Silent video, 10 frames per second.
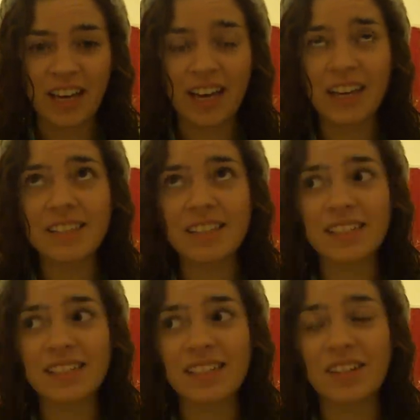And
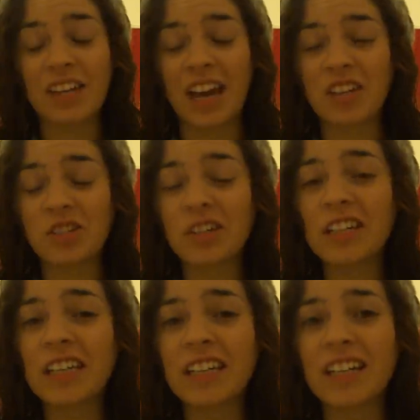
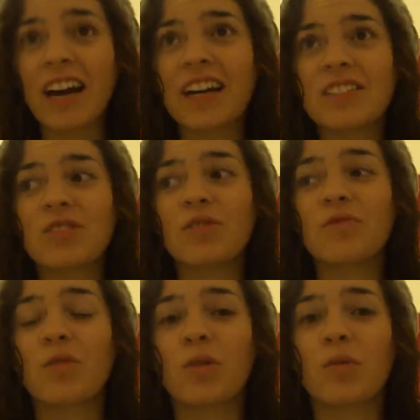occasionally, I do
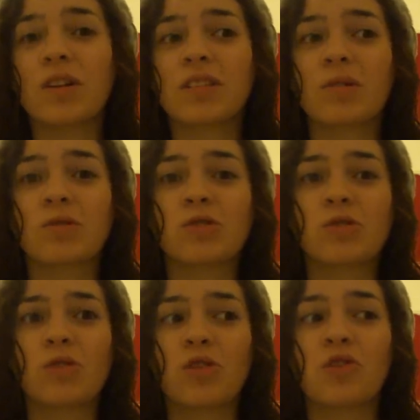forward
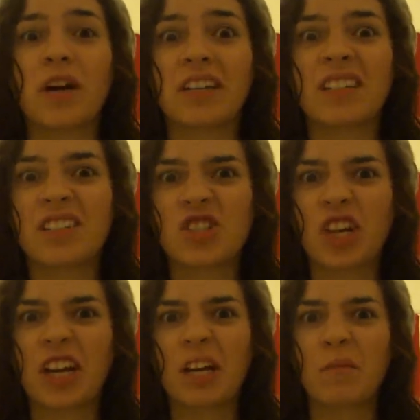those threatening
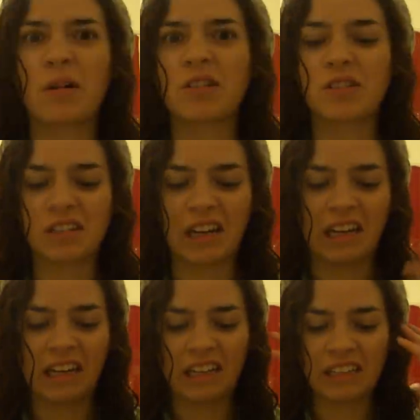chain emails,
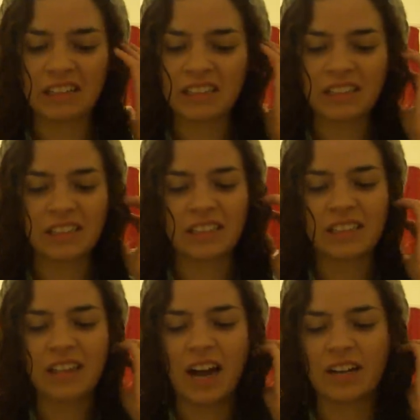like,
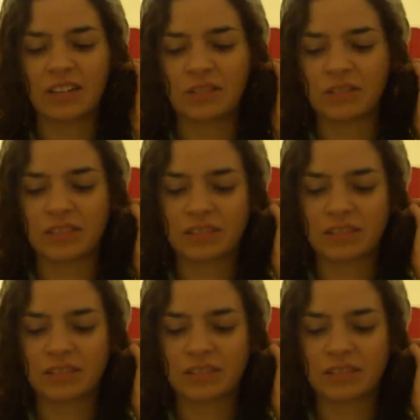I don't know,